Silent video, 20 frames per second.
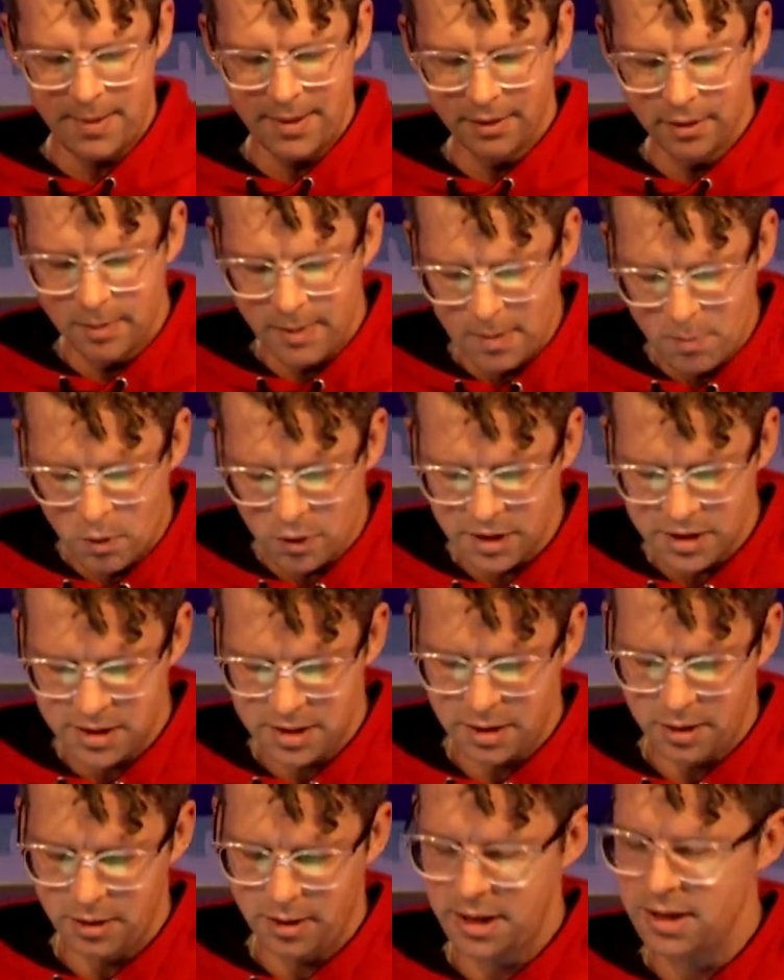a little bit more
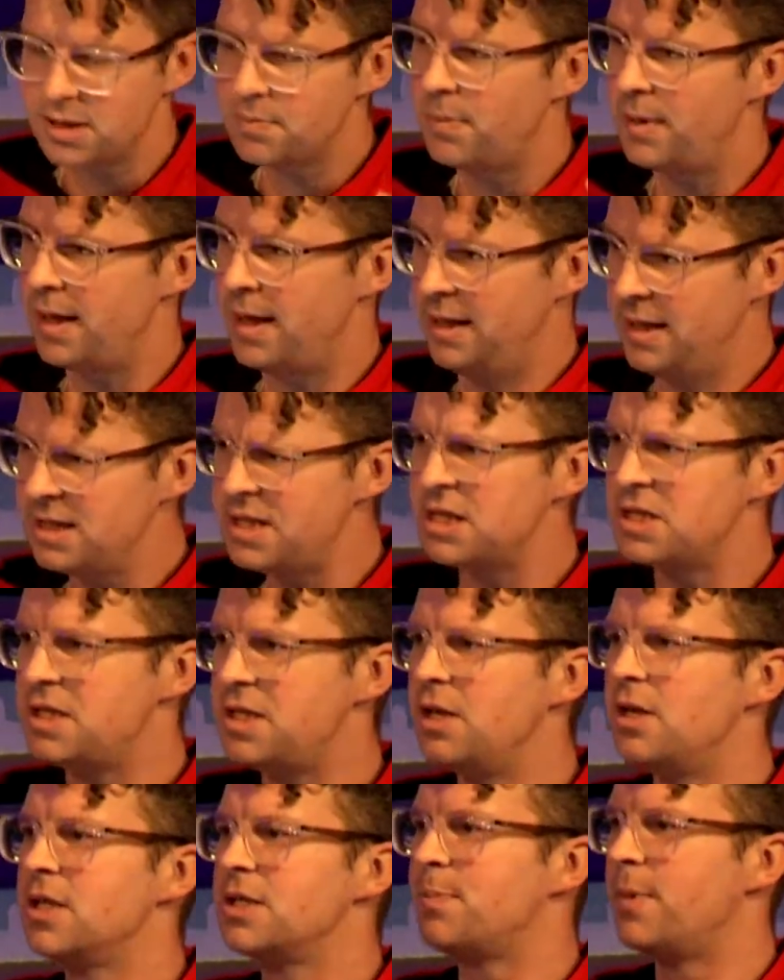serious, but, and this is
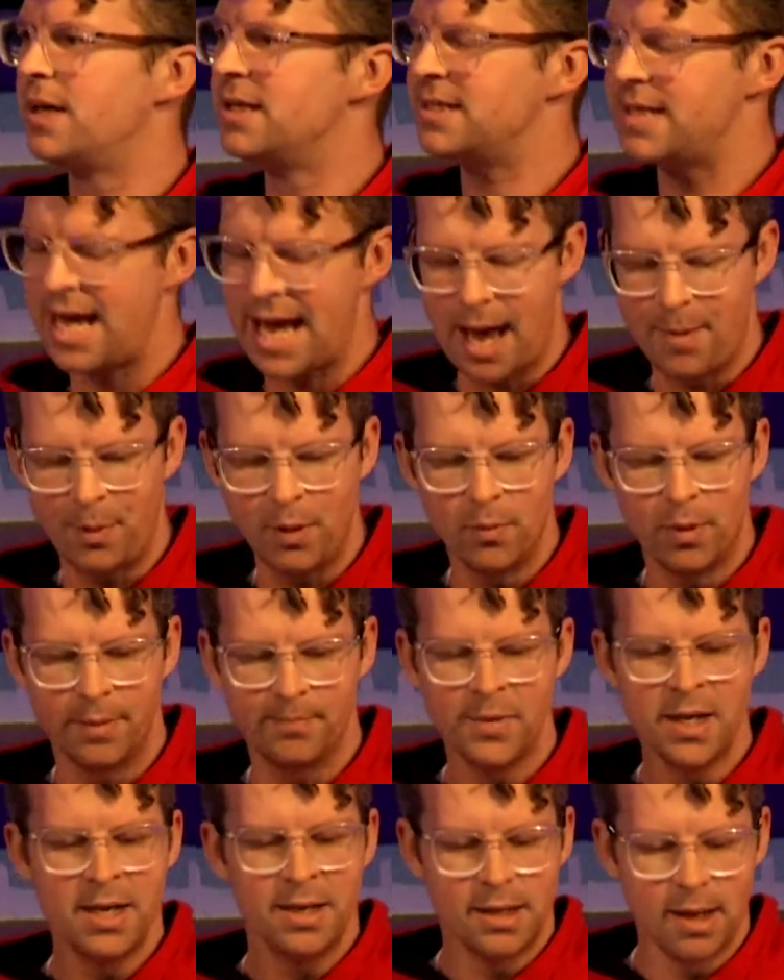serious, but it's a happy one.
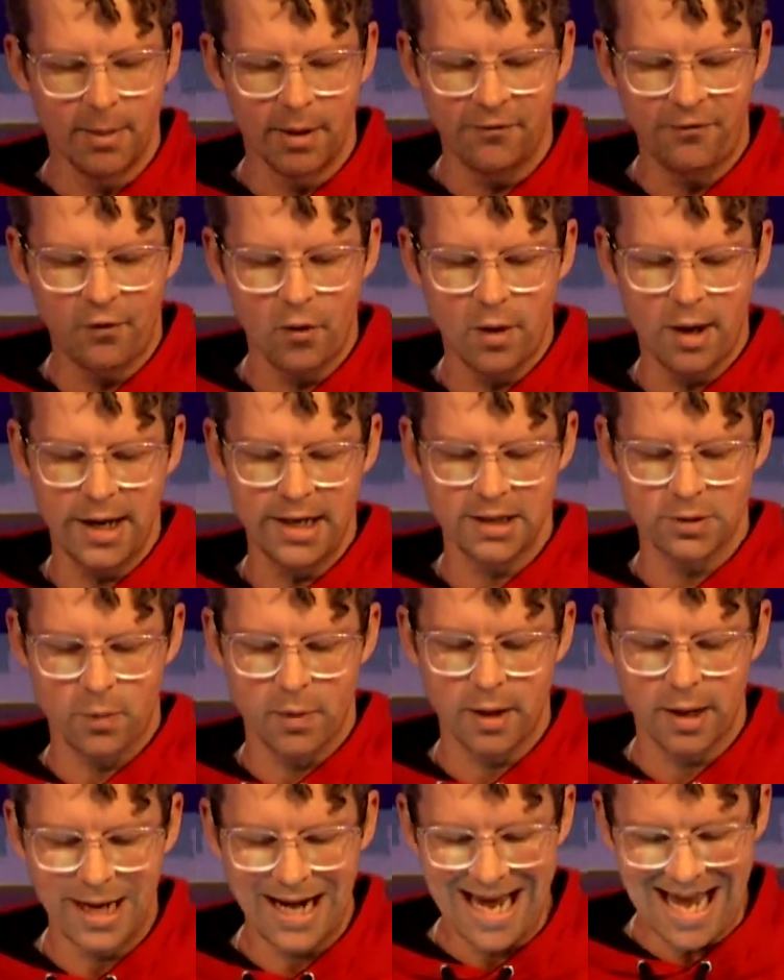Number four is we're
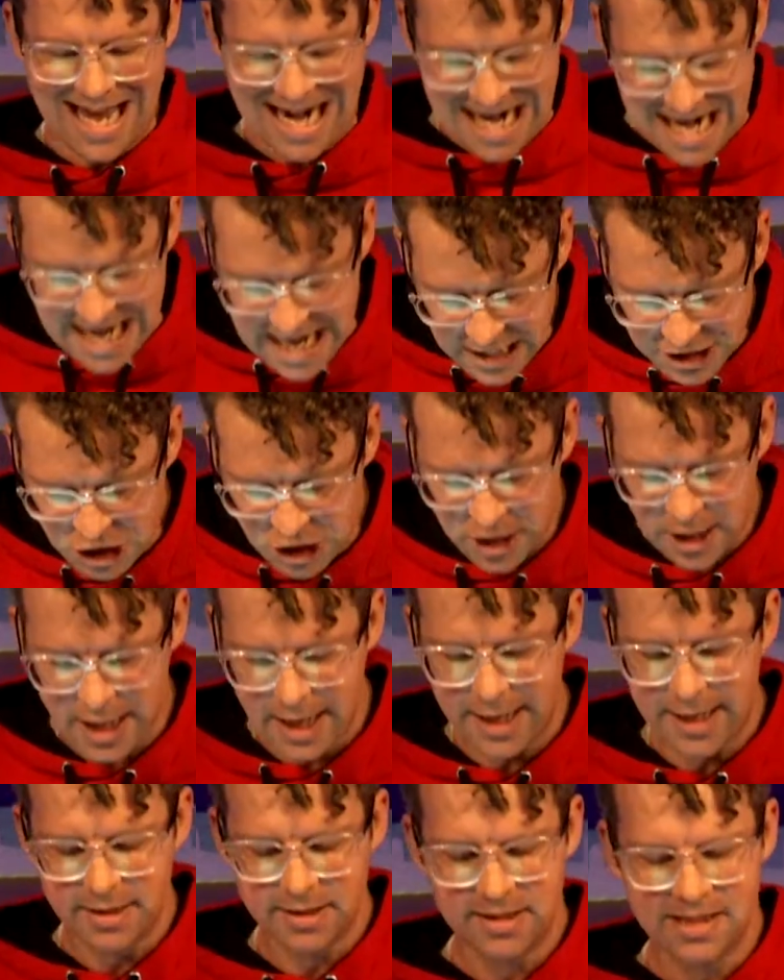going to
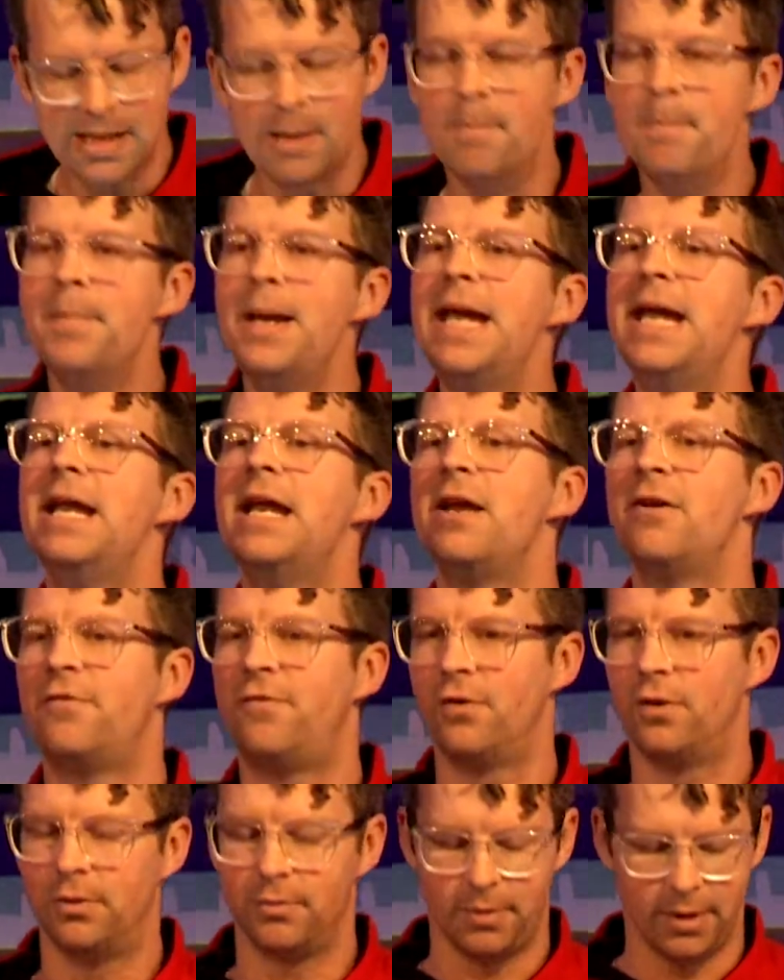initiate some
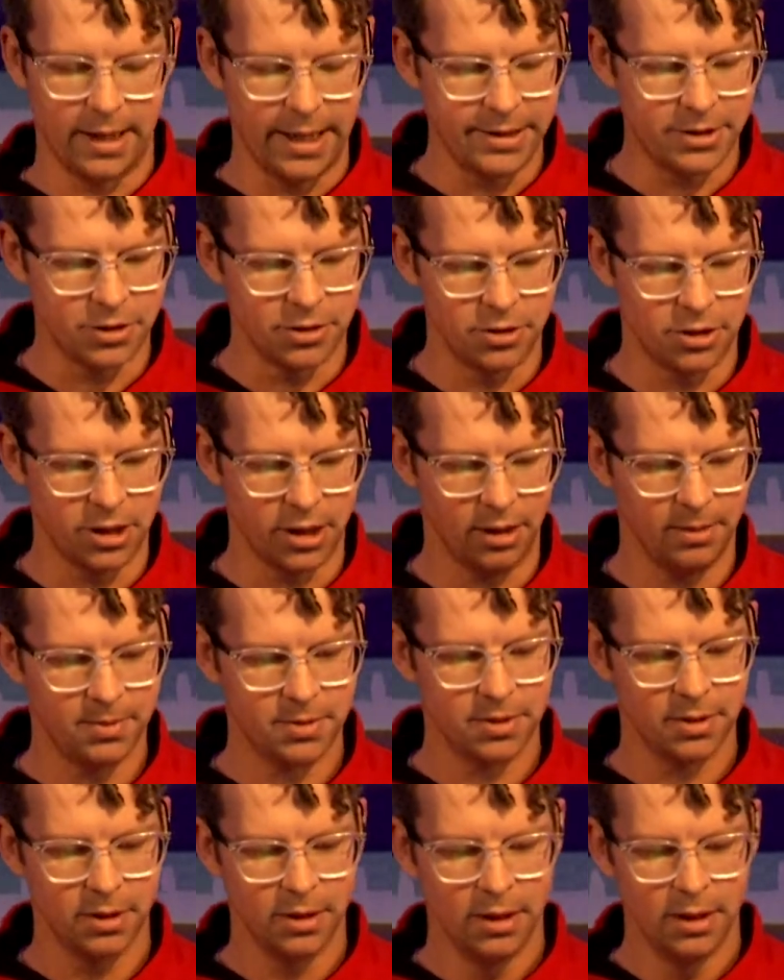meaningful
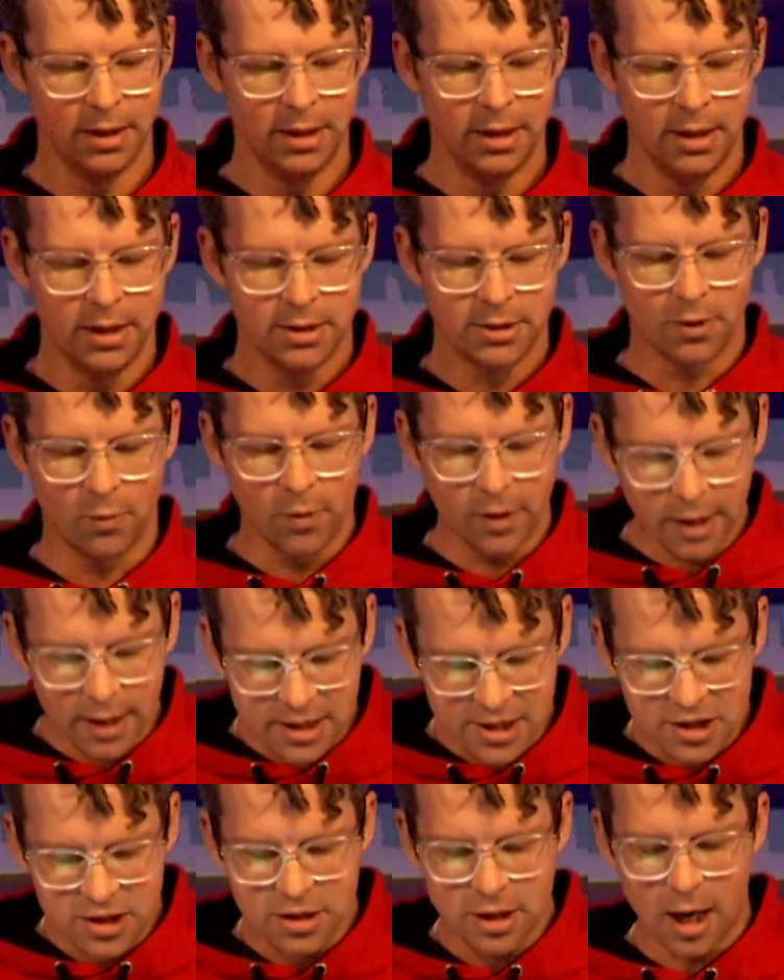relationships. So we're going to
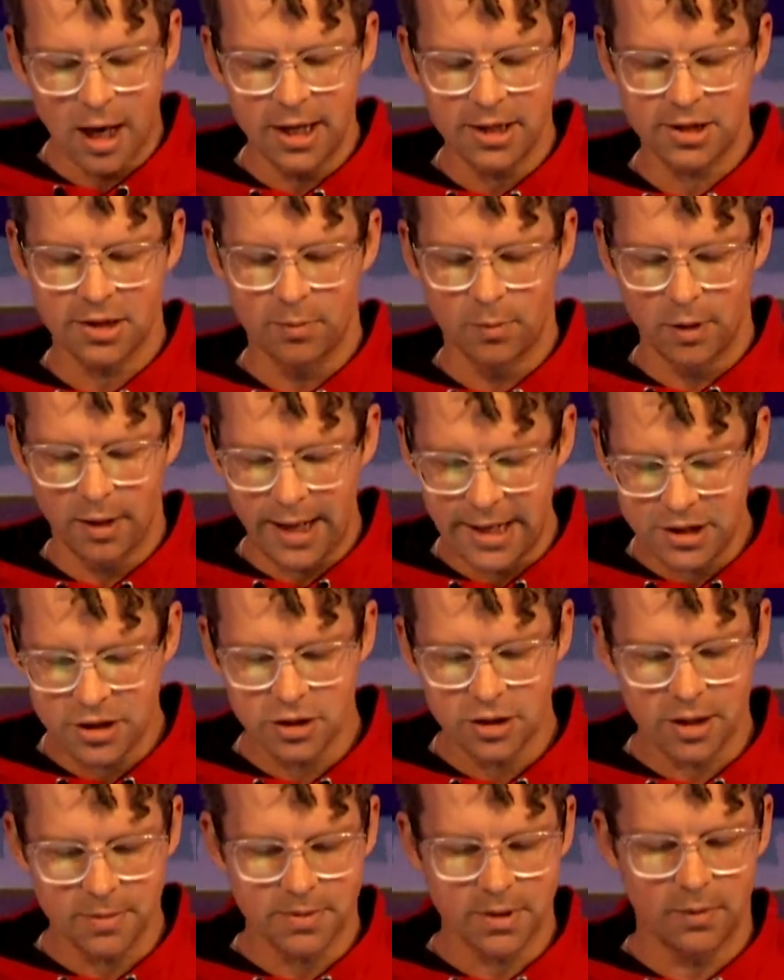start some
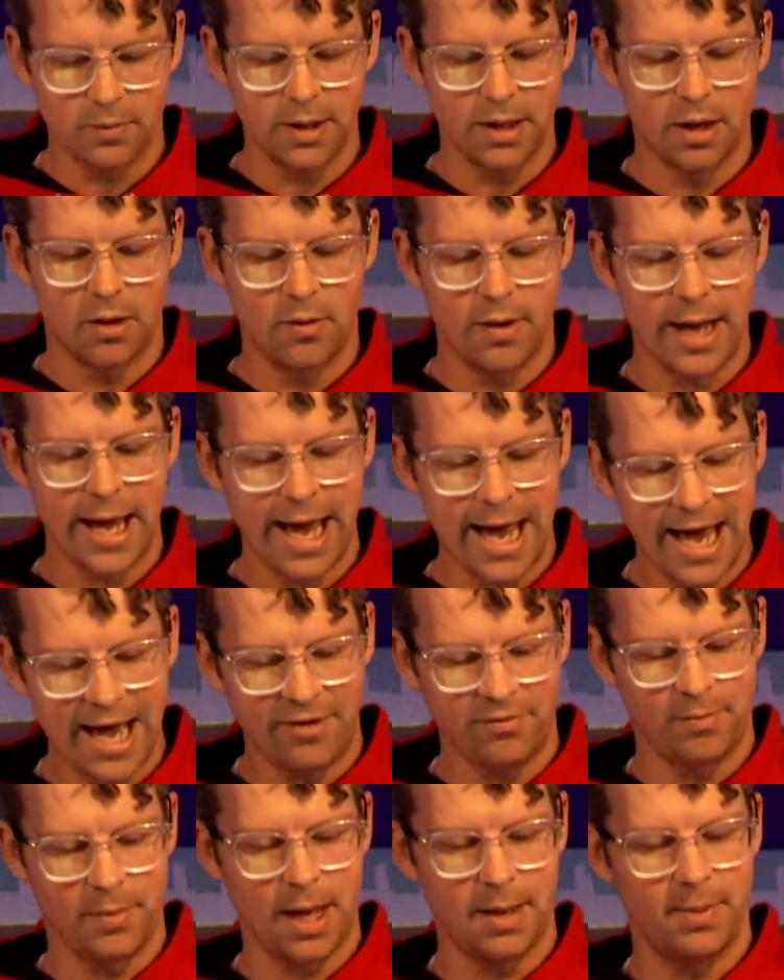relationships that we don't
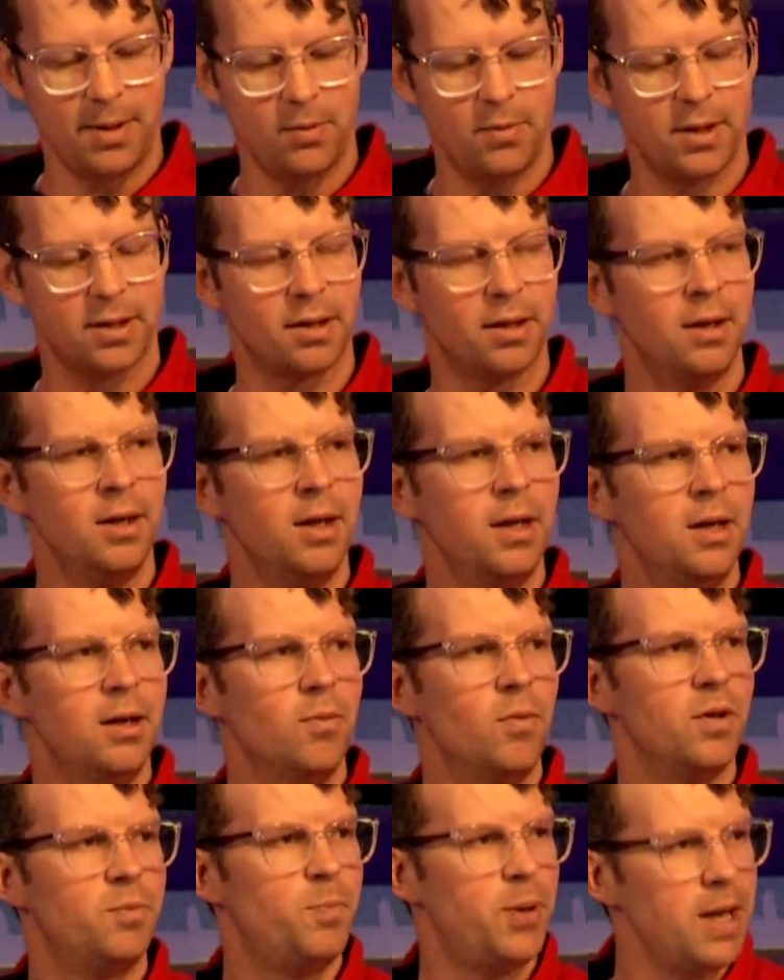have, maybe
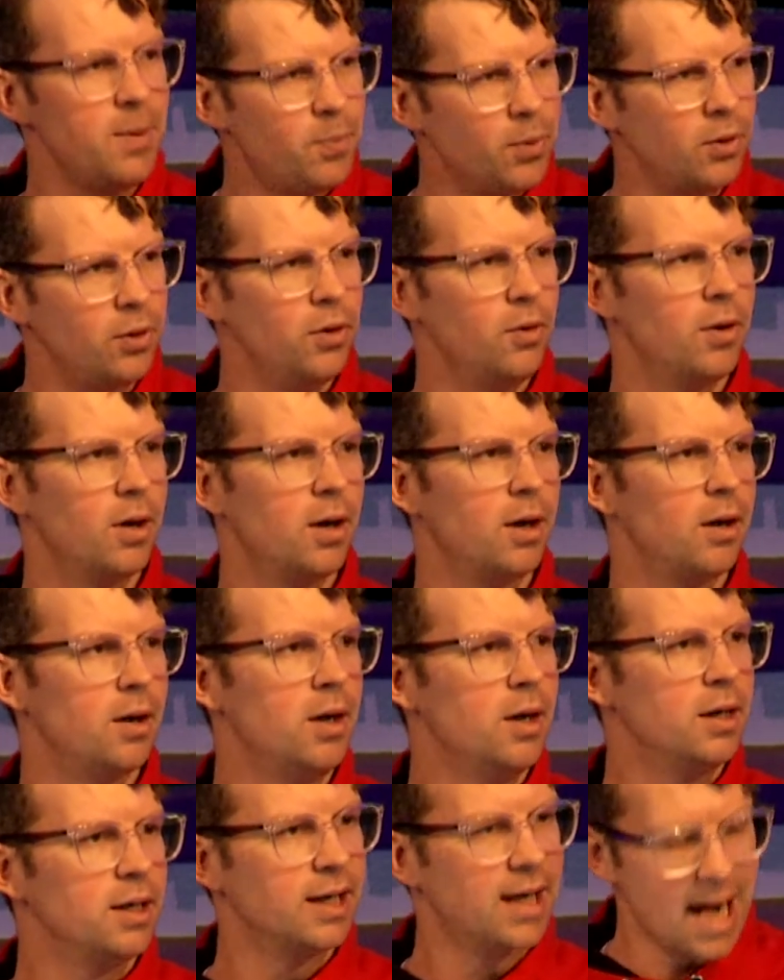with people who are
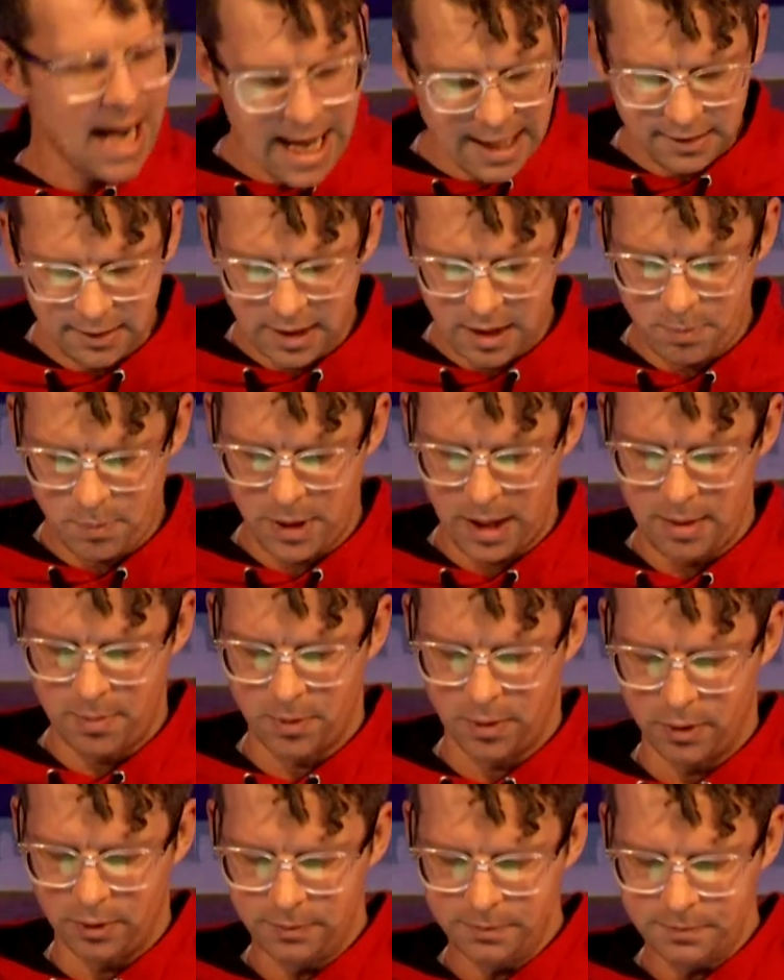godly
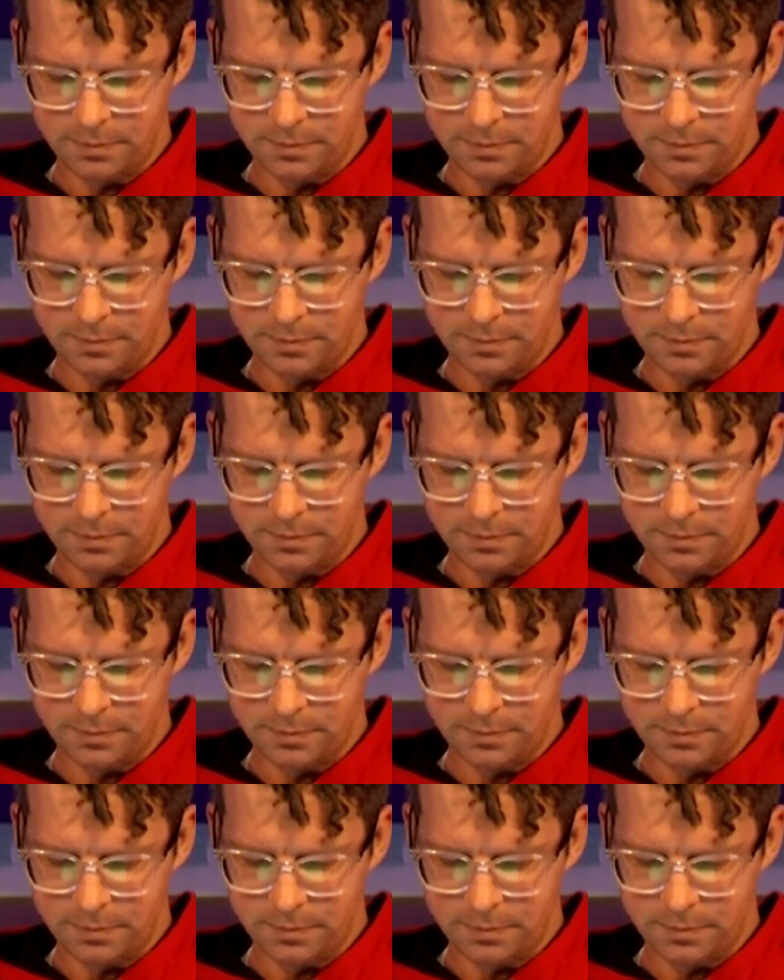people.